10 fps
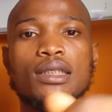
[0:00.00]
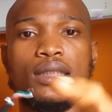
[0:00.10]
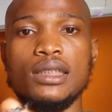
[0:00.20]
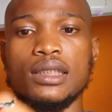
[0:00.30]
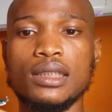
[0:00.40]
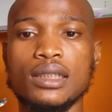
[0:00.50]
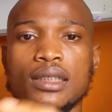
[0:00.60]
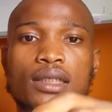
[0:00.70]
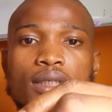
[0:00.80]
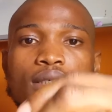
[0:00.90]
this
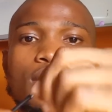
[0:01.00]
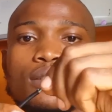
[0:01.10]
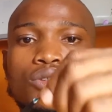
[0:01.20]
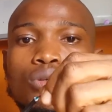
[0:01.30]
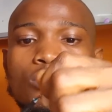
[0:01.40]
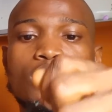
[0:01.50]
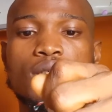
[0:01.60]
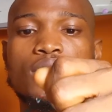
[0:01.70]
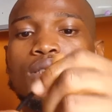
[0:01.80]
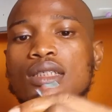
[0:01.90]
suppose
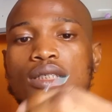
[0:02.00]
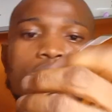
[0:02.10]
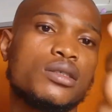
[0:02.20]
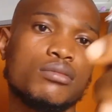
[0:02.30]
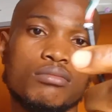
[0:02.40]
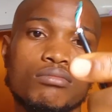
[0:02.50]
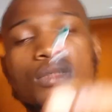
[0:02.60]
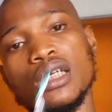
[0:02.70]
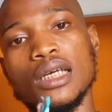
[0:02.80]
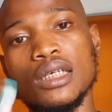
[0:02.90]
this is
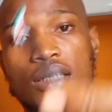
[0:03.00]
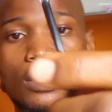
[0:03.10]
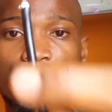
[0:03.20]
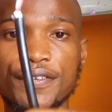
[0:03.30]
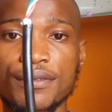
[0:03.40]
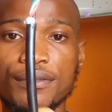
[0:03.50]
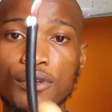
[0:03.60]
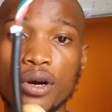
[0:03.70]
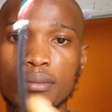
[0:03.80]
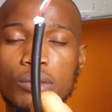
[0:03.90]
a 4
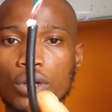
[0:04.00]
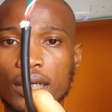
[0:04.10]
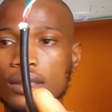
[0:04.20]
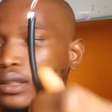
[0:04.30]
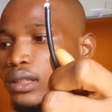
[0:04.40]
mm wire,